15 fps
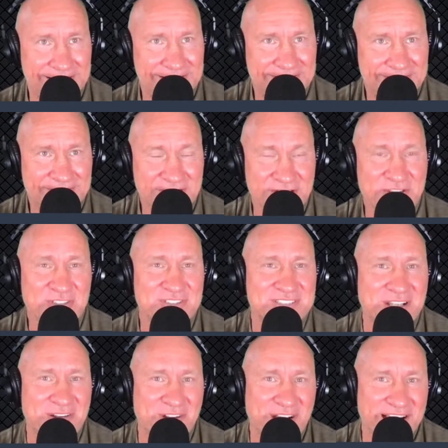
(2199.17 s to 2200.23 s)
This is going to
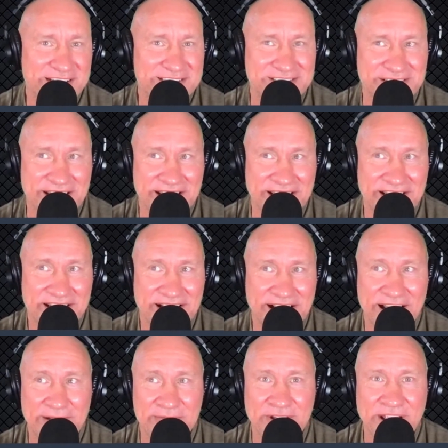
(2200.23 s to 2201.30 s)
sound odd to say.
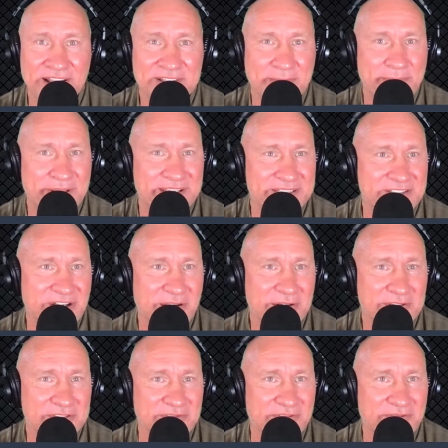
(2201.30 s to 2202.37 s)
I'm not the biggest
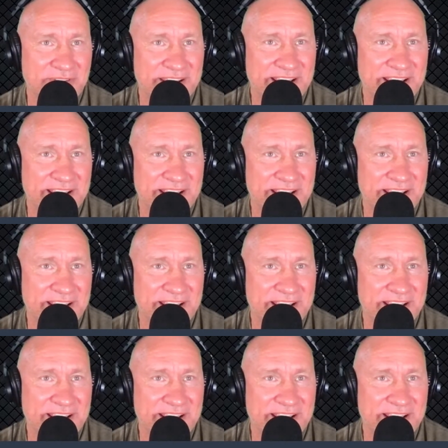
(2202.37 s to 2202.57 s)
Karlsson fan.